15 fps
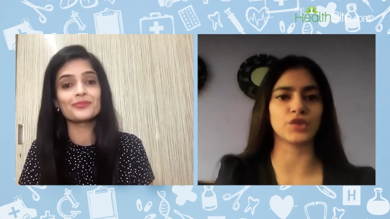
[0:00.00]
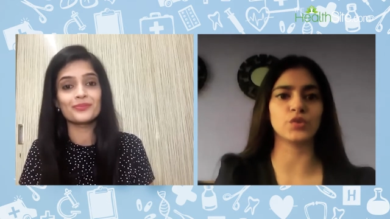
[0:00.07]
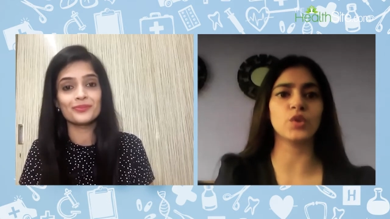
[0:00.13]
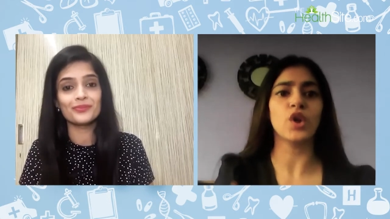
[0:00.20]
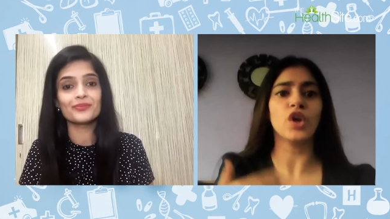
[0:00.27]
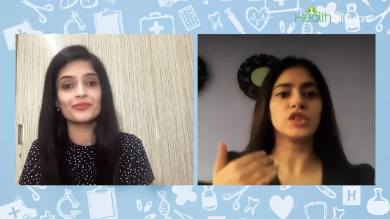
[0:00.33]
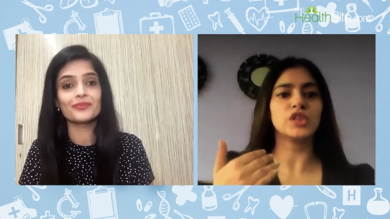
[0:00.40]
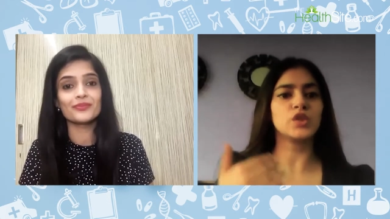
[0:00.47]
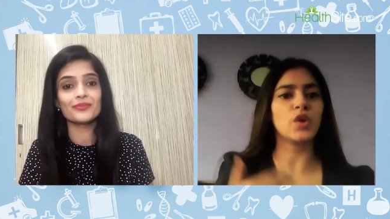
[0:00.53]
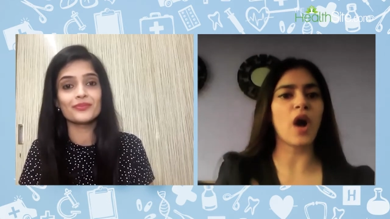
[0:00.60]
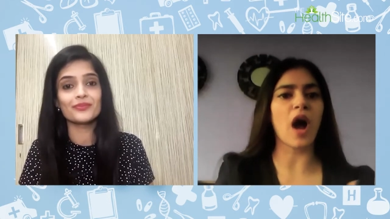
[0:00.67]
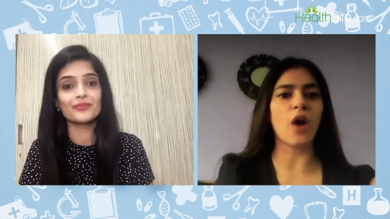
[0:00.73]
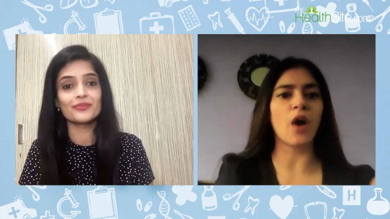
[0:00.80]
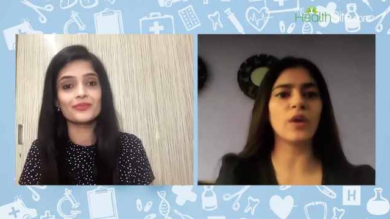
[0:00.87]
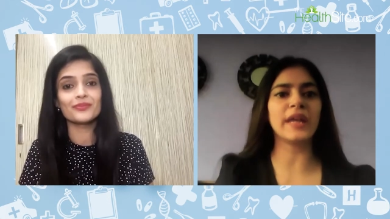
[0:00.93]
Speaker 1: issue.
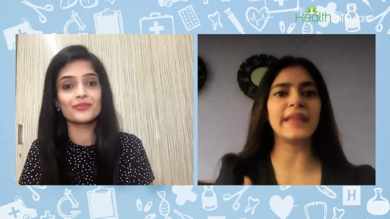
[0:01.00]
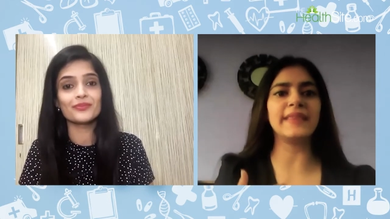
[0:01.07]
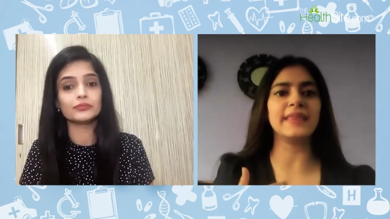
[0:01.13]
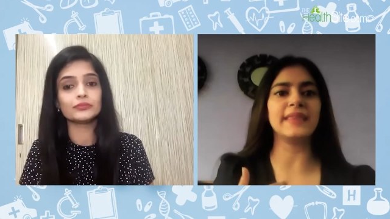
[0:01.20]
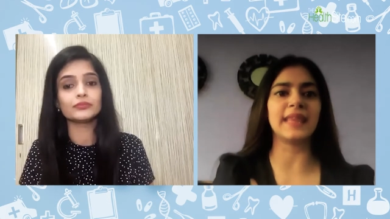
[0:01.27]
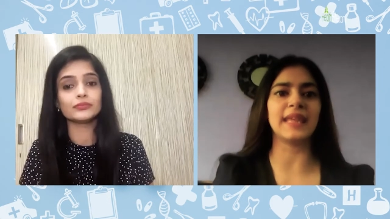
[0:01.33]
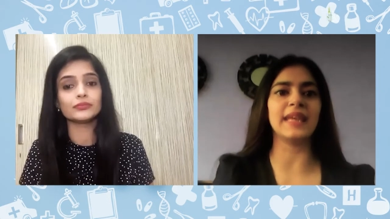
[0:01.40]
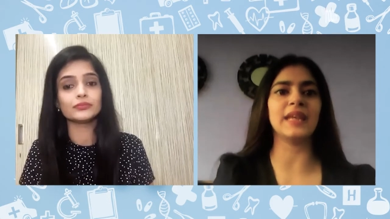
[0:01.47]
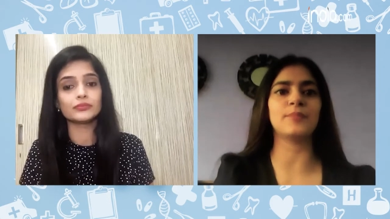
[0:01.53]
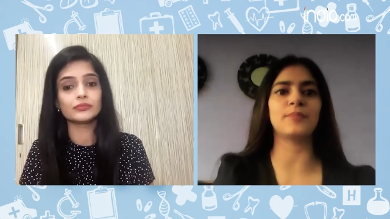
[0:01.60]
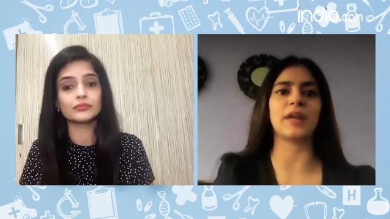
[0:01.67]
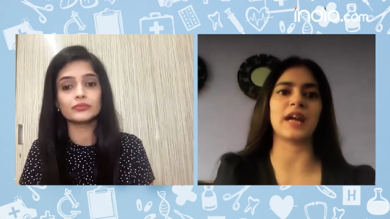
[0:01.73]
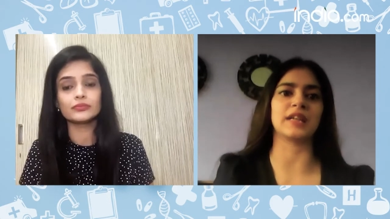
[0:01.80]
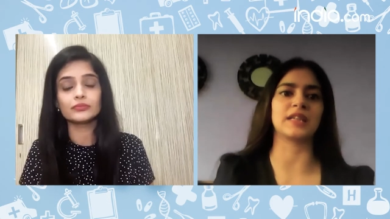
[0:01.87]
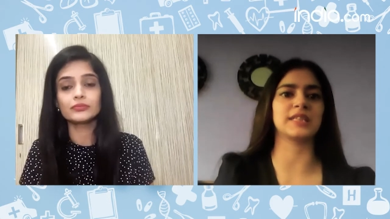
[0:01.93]
So how can they
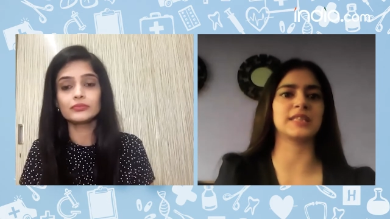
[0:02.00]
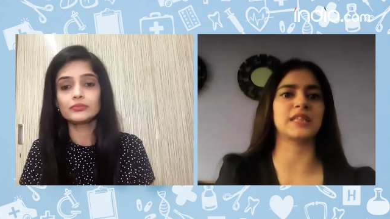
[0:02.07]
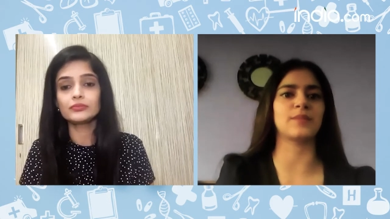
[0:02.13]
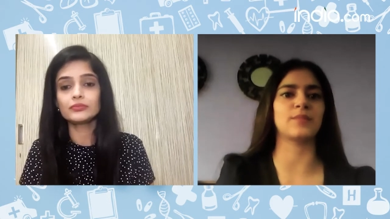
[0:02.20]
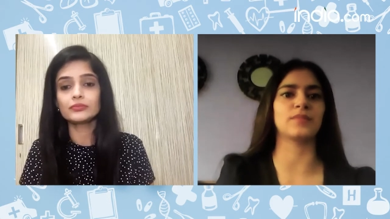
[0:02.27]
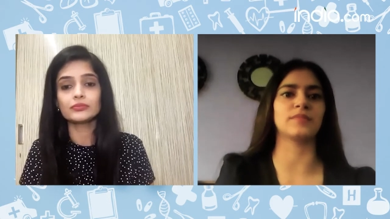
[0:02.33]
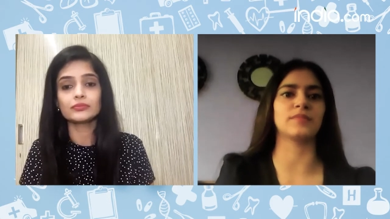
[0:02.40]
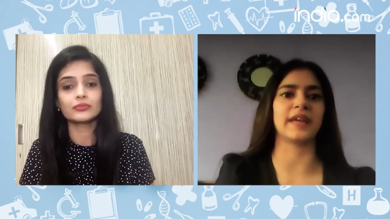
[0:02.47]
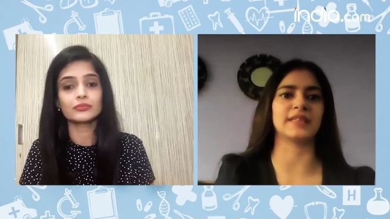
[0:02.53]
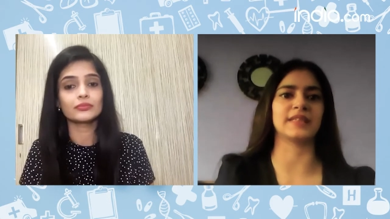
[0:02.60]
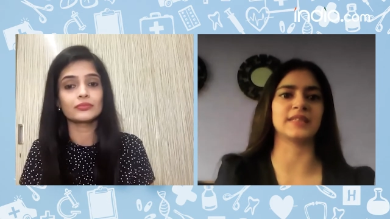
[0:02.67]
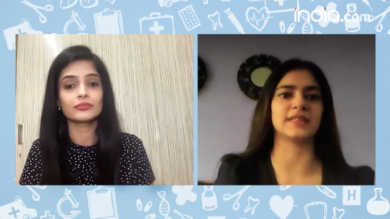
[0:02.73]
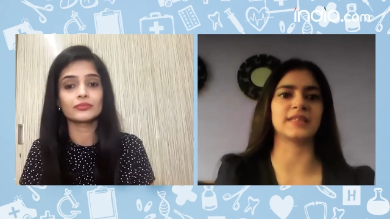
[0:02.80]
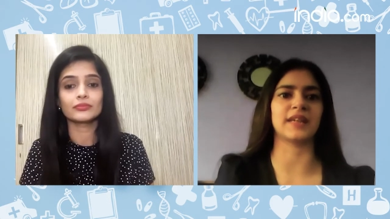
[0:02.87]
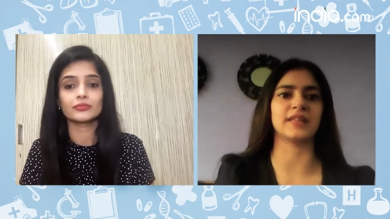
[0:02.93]
practice some
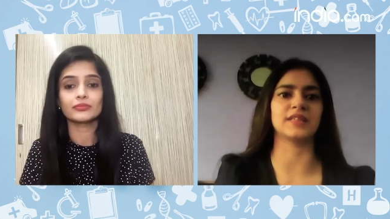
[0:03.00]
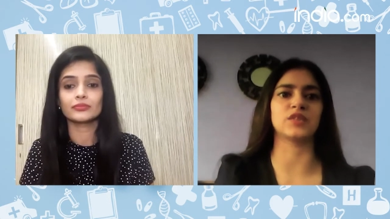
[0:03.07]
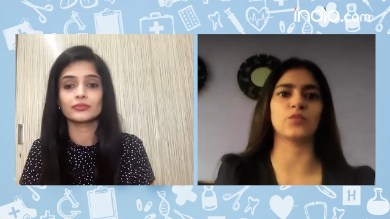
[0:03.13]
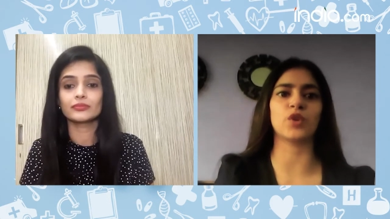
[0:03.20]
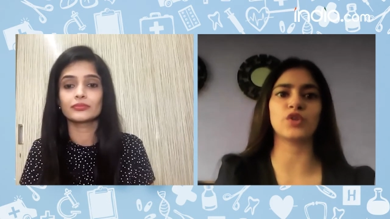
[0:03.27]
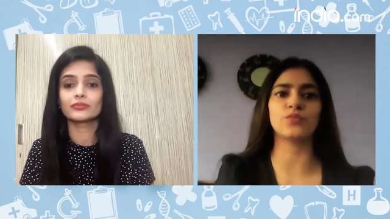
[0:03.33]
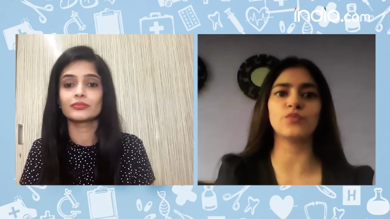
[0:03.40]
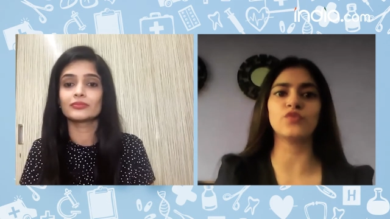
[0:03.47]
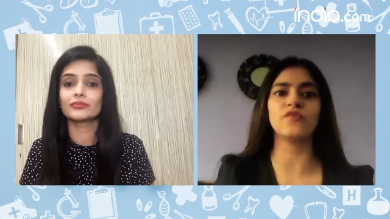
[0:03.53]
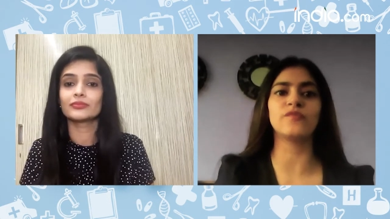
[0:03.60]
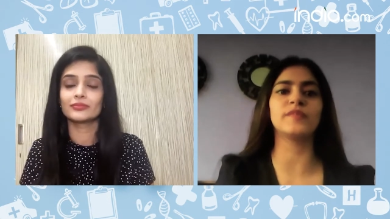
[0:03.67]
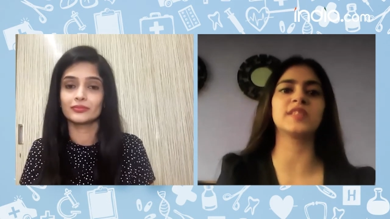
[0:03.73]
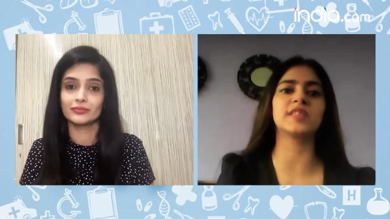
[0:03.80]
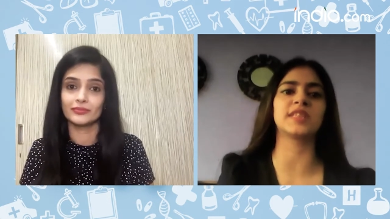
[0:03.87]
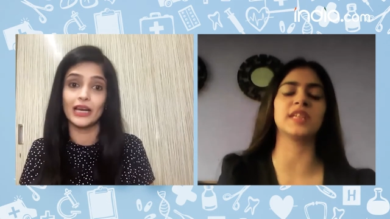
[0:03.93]
exercise? So what
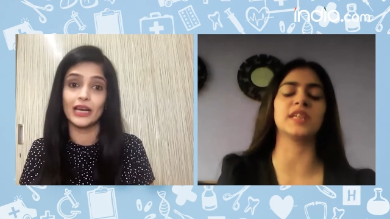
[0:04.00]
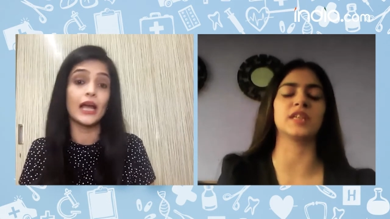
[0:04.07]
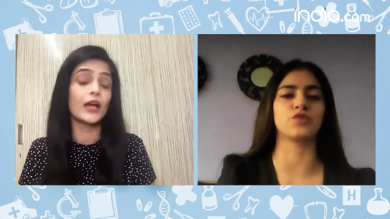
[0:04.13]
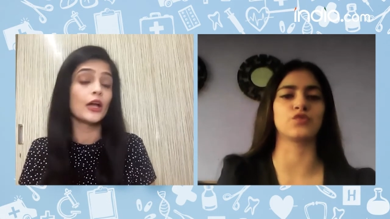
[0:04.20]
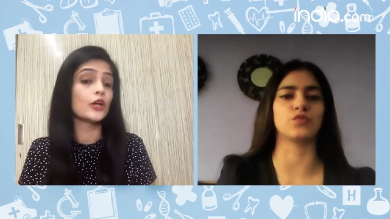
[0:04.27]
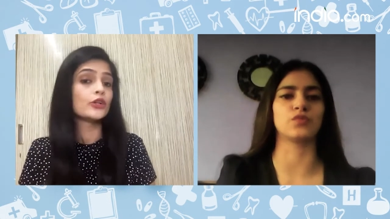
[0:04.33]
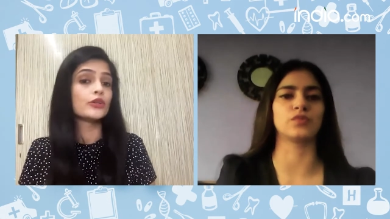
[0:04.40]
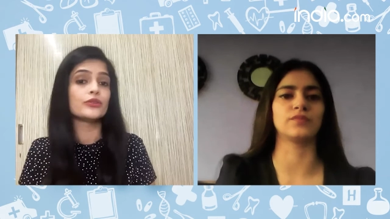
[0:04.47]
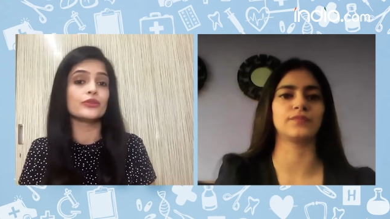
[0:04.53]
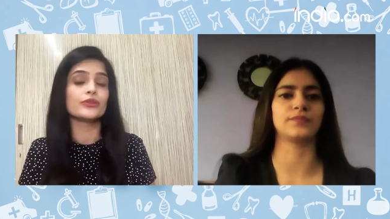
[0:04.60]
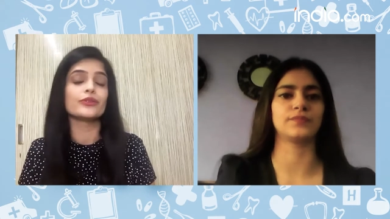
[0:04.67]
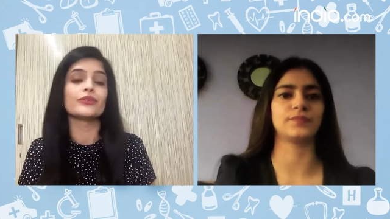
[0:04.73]
movements they can do?